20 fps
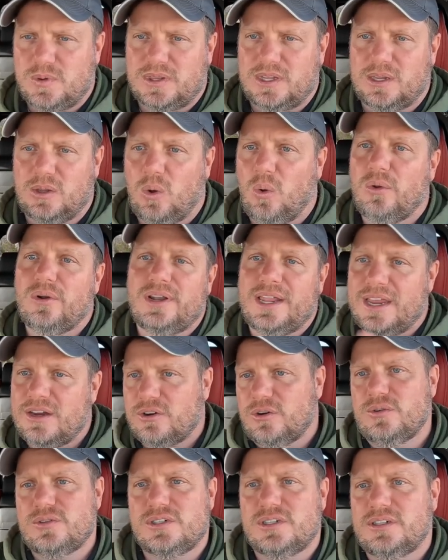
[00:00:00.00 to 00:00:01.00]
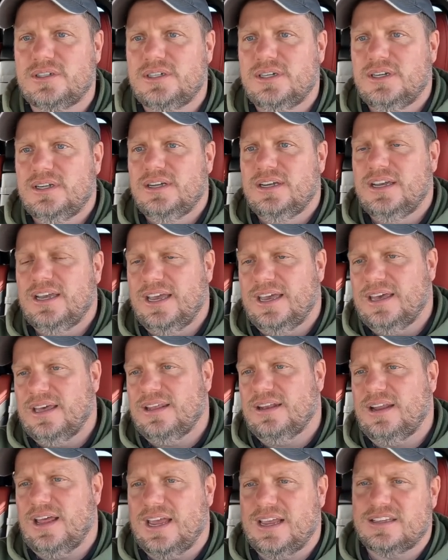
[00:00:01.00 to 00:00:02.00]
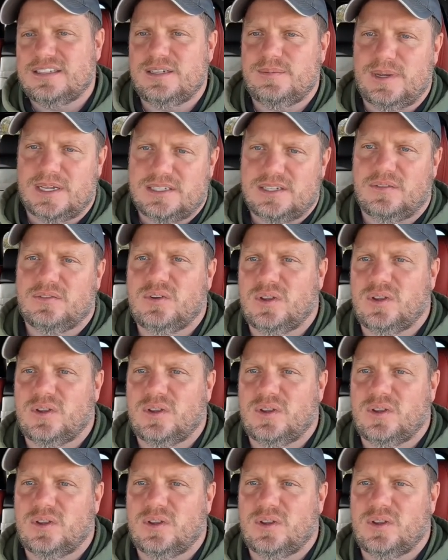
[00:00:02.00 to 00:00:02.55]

with the older Land Cruiser, and I can see myself